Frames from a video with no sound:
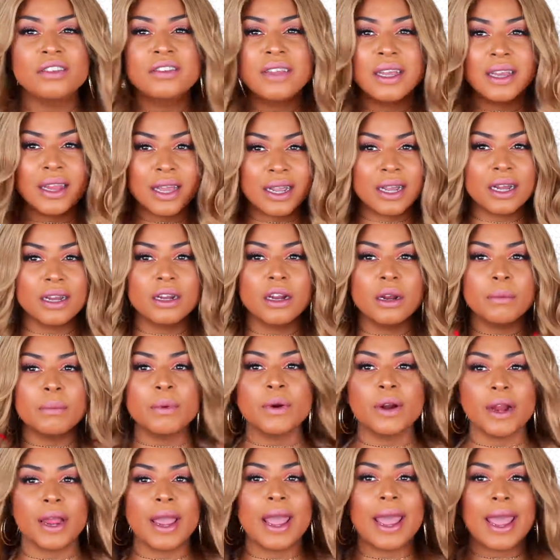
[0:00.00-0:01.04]
I'll say like a
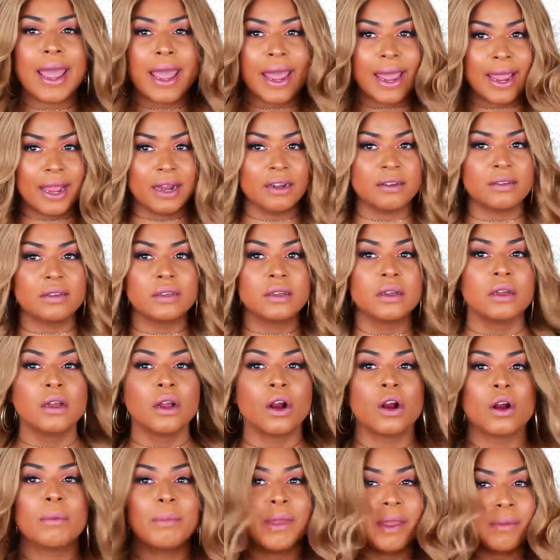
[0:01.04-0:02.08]
number 8
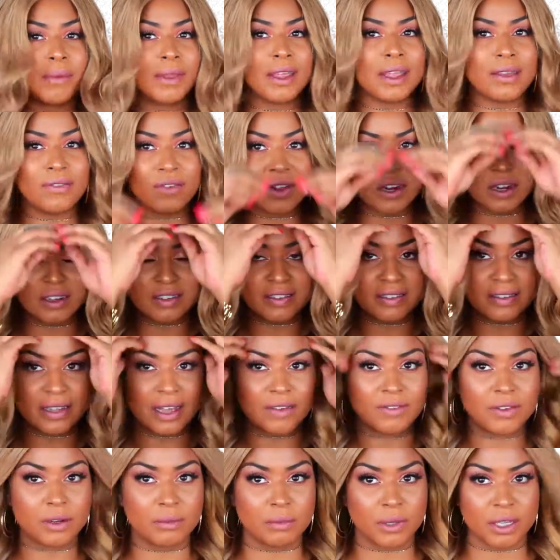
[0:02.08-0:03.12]
or maybe even a
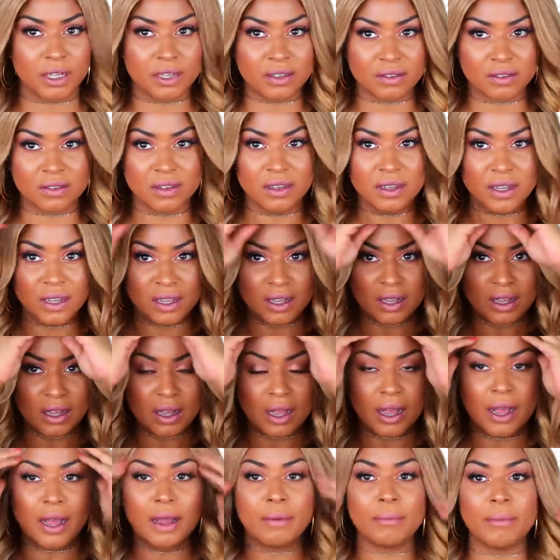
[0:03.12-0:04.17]
7 because
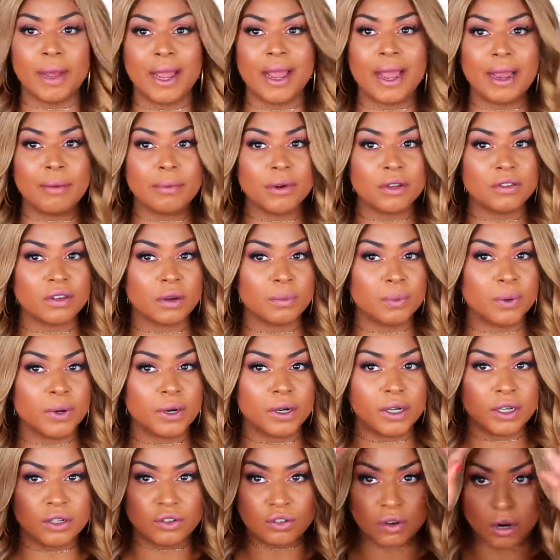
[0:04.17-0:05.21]
my eyebrows are
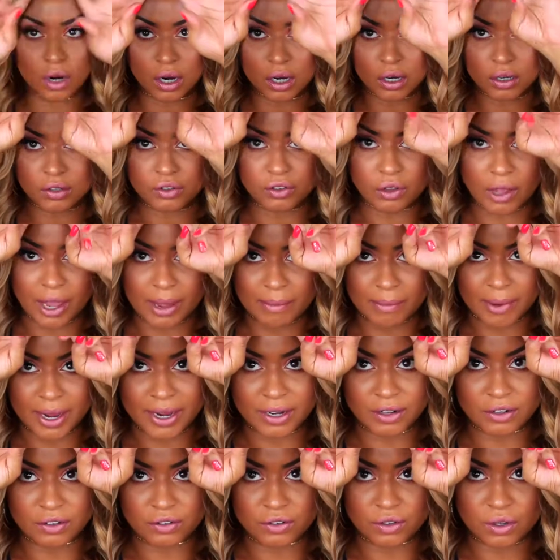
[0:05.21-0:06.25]
pretty dark. So I
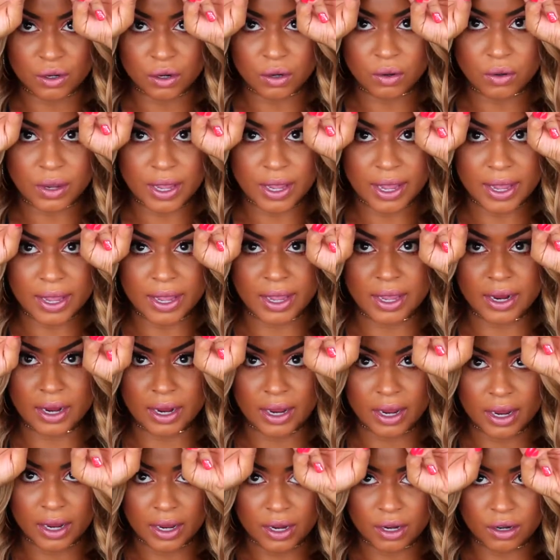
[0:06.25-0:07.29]
might just go ahead
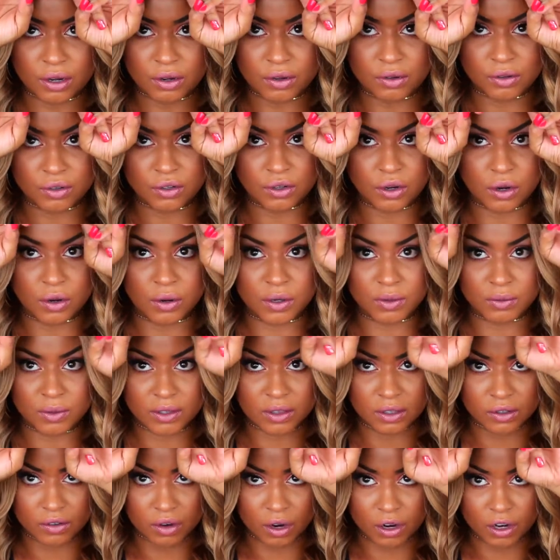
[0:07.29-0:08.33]
and go in
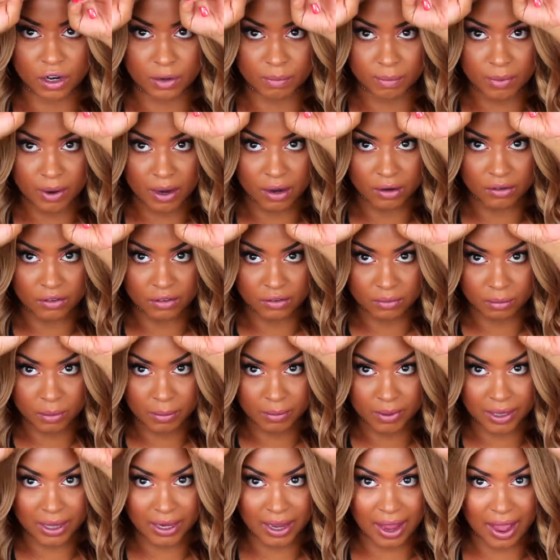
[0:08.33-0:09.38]
with the darker brown, just
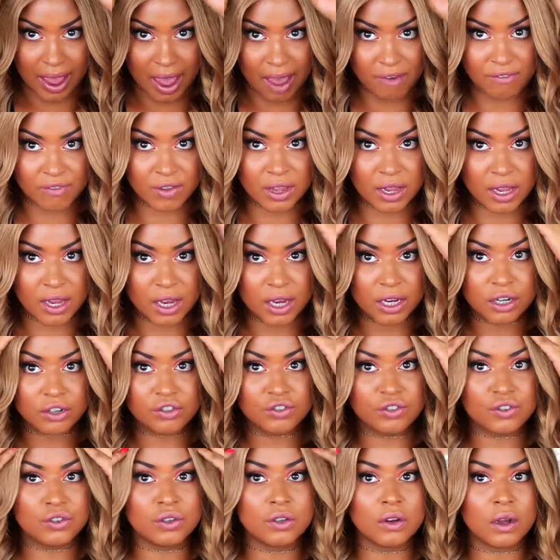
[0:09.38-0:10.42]
maybe like a ½ an
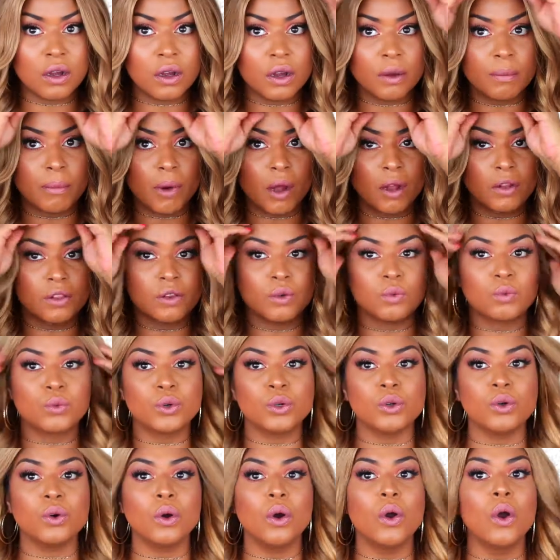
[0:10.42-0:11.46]
inch on the
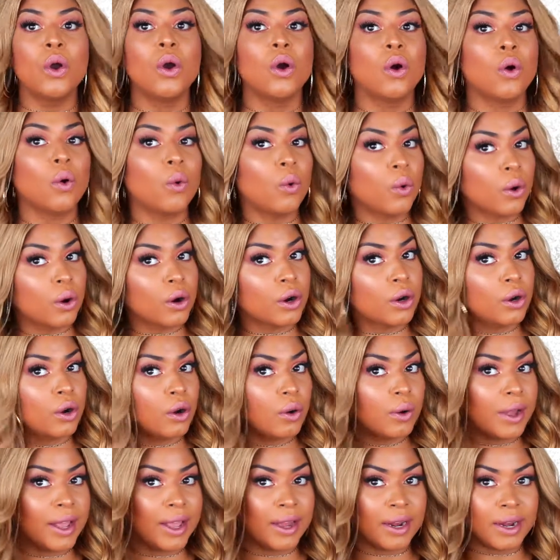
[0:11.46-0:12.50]
root, or
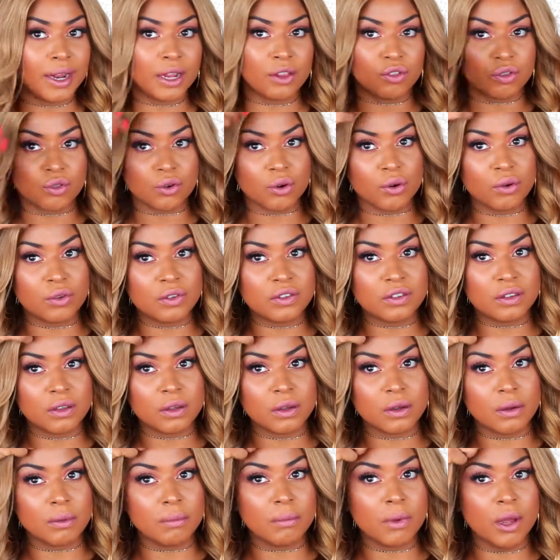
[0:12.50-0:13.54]
go ahead and throw
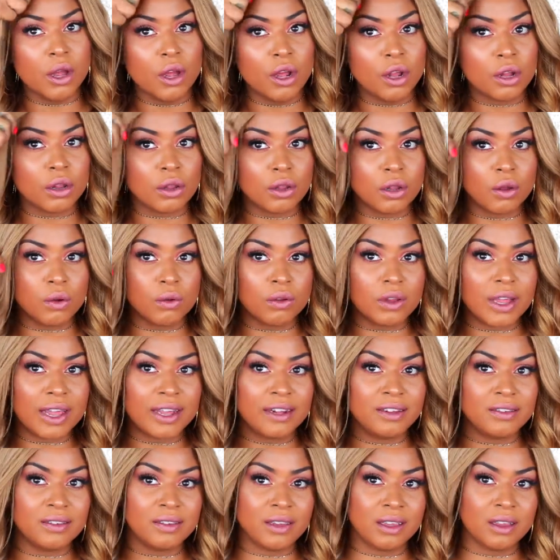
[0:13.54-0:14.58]
some low
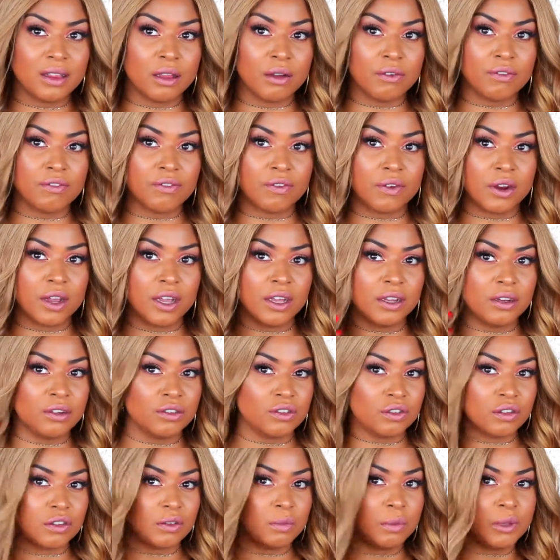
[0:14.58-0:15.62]
lights in the
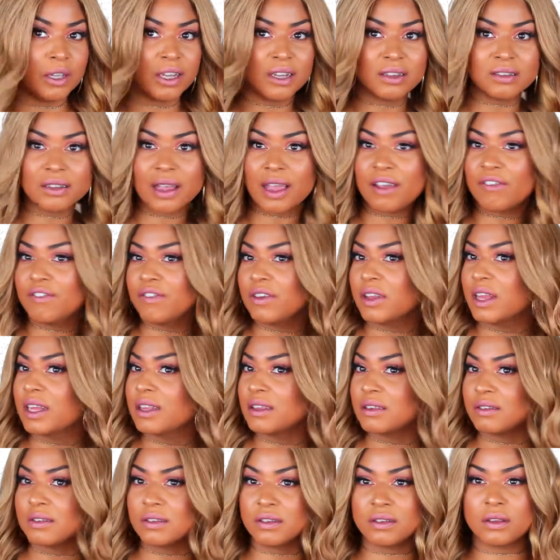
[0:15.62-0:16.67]
front just because I feel like
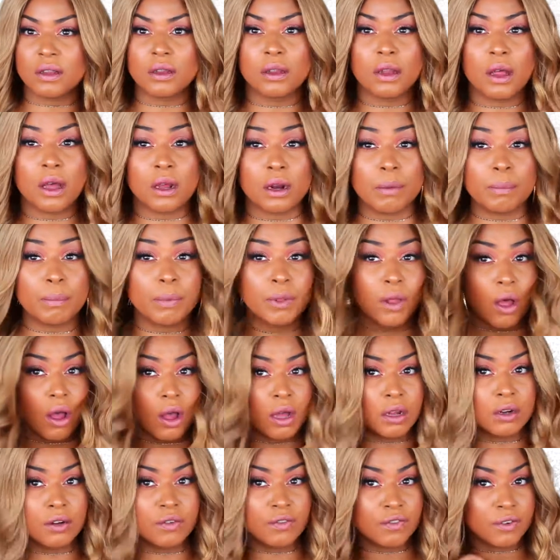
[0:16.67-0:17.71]
this is a lot of
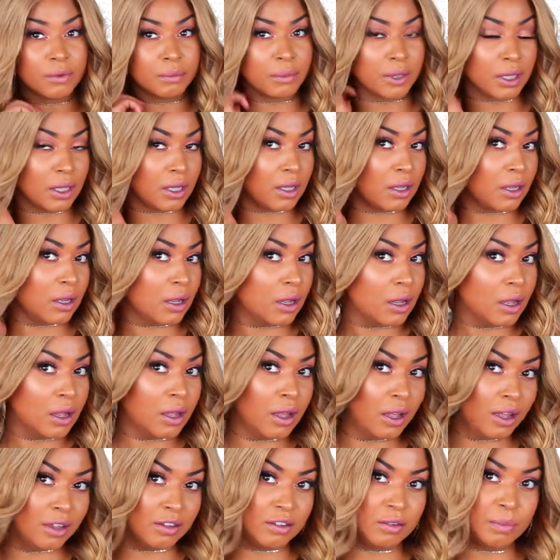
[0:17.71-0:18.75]
blonde for me,
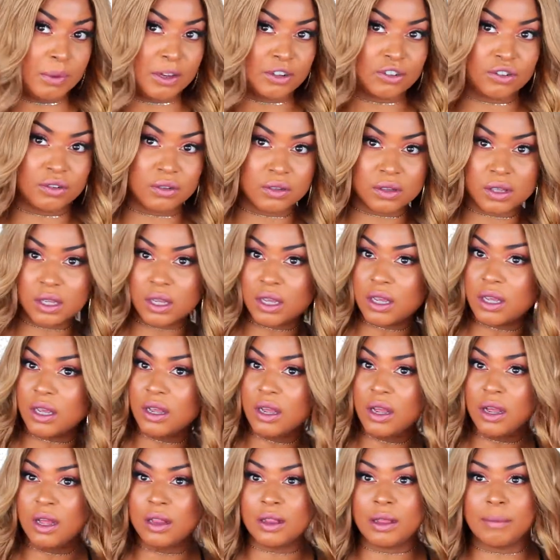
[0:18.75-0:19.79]
especially
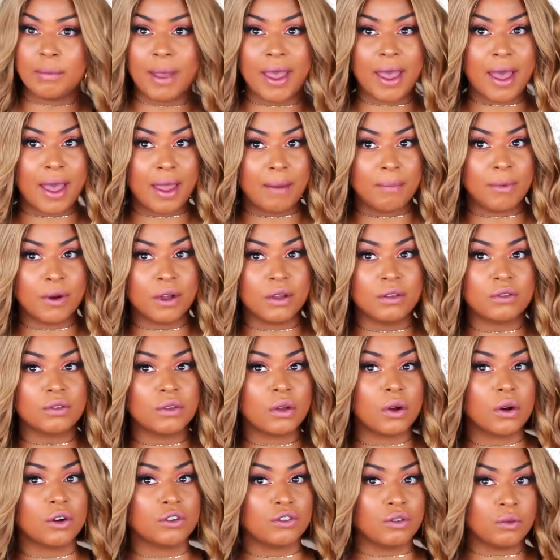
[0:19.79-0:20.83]
that my eyebrows
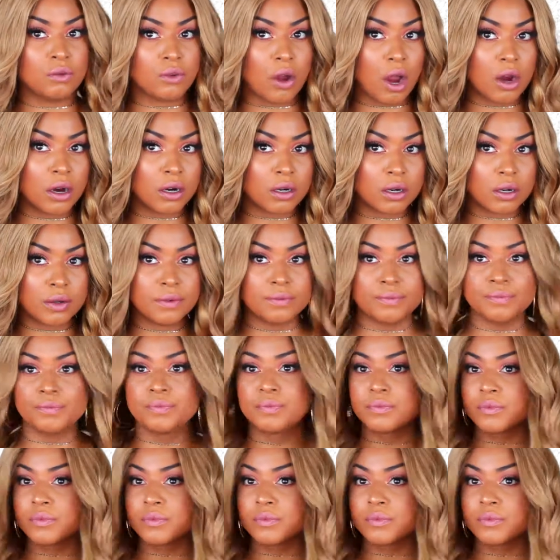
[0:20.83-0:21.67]
are so dark.